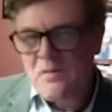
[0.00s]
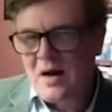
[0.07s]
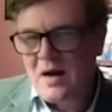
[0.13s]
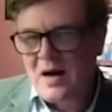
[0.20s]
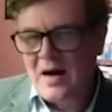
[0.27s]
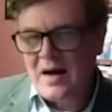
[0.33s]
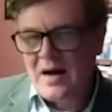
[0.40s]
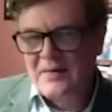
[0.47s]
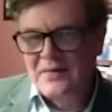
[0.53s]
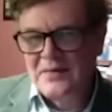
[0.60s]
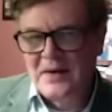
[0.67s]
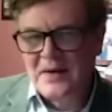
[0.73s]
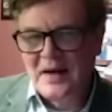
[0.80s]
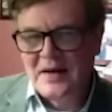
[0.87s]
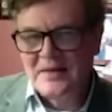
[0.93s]

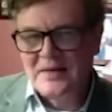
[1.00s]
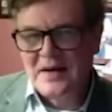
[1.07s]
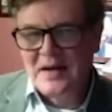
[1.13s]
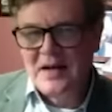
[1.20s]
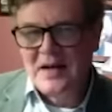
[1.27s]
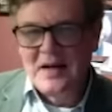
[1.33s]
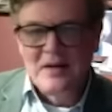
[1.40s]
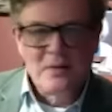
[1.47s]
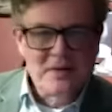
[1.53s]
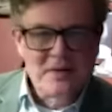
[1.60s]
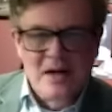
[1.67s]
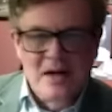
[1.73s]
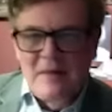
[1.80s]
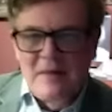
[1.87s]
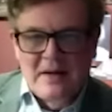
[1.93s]
And there was
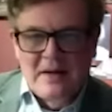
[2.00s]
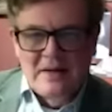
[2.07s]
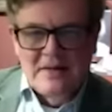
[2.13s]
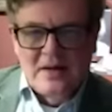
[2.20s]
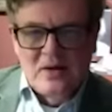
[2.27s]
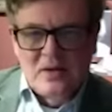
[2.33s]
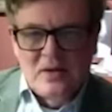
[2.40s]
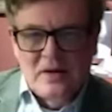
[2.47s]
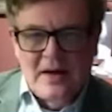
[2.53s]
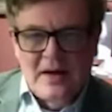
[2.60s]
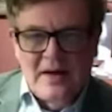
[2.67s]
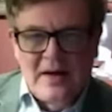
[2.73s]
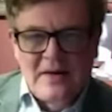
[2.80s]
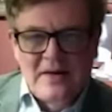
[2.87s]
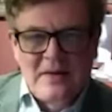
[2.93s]
no balancing,
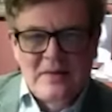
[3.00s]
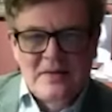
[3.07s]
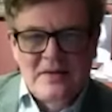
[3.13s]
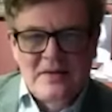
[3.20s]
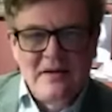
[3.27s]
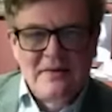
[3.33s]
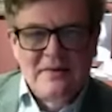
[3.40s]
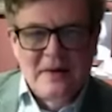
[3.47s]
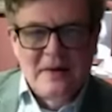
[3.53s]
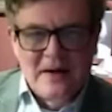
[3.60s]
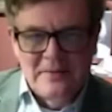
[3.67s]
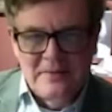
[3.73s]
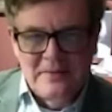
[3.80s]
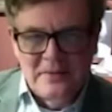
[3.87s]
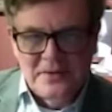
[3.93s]
and it was
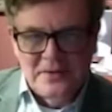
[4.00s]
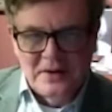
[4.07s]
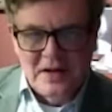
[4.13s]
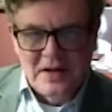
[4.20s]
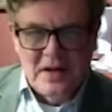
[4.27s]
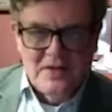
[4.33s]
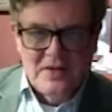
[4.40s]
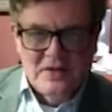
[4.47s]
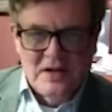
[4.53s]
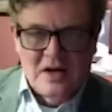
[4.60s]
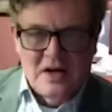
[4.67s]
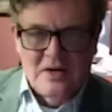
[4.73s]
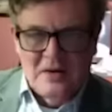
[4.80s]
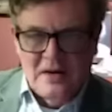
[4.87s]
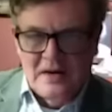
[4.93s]
terrifying to go
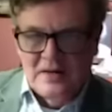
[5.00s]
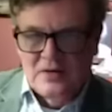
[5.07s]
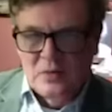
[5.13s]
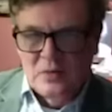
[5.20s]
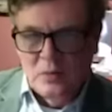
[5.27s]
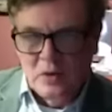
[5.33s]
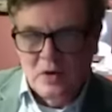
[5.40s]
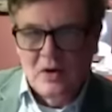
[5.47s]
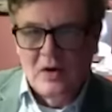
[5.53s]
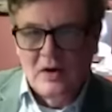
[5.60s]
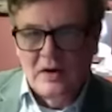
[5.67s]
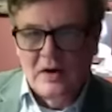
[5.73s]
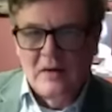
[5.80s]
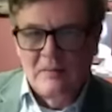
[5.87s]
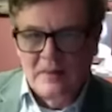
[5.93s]
to war
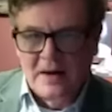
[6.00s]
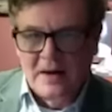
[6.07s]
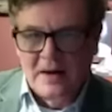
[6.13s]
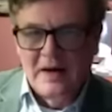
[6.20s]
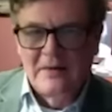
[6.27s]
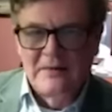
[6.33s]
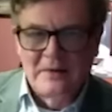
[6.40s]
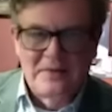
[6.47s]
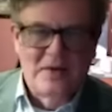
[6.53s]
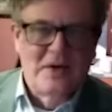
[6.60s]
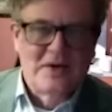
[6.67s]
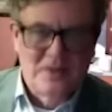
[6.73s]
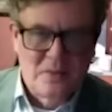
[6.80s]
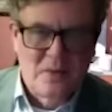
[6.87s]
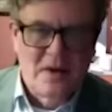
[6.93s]
on behalf of,
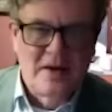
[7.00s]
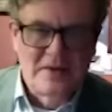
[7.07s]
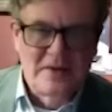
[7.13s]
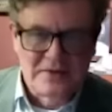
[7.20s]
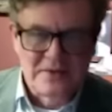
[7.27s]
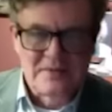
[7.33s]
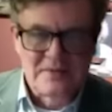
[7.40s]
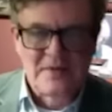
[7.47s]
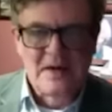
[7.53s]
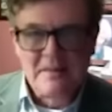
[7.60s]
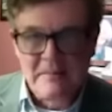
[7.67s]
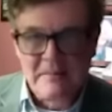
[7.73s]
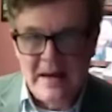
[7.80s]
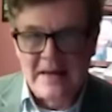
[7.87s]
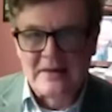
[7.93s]
as it were, sort of
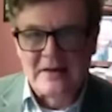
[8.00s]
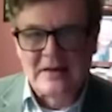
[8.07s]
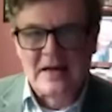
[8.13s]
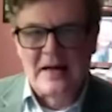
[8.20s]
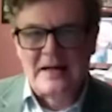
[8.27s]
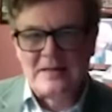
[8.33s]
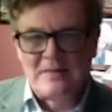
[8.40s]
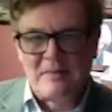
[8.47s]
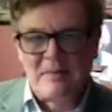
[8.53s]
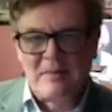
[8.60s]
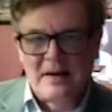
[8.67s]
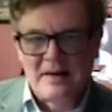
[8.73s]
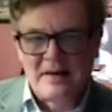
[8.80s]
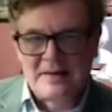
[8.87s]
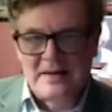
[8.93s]
make the case for
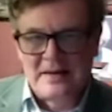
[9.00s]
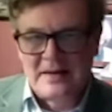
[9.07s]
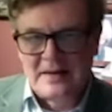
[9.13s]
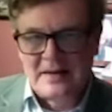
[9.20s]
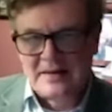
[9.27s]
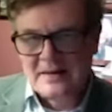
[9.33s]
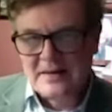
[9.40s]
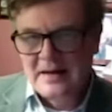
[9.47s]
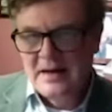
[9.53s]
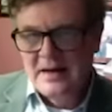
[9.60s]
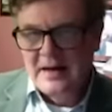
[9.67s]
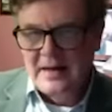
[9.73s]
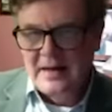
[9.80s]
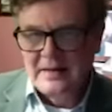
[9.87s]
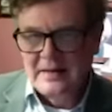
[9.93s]
Palestinians
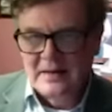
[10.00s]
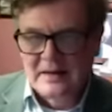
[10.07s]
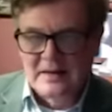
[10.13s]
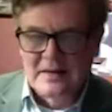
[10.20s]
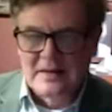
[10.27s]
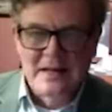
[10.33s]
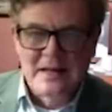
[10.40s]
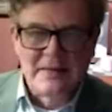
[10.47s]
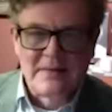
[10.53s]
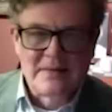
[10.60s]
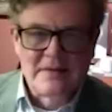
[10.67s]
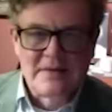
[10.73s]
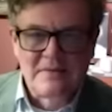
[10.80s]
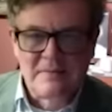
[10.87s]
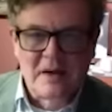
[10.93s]
in the
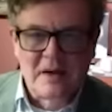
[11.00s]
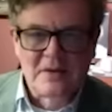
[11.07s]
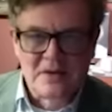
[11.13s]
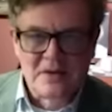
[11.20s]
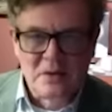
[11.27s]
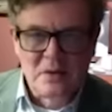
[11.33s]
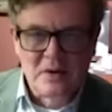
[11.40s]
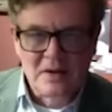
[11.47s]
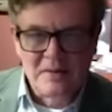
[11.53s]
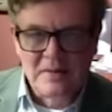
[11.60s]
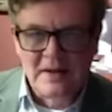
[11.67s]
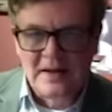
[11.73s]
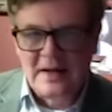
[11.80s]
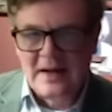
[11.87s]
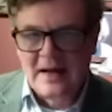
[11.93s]
Conservative Party. You were
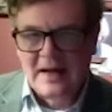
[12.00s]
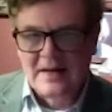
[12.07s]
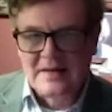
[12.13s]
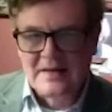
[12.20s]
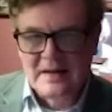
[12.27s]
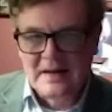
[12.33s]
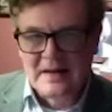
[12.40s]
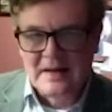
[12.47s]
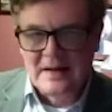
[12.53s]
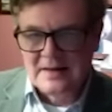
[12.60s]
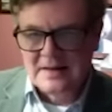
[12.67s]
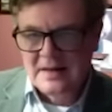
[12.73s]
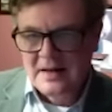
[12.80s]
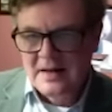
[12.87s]
completely isolated,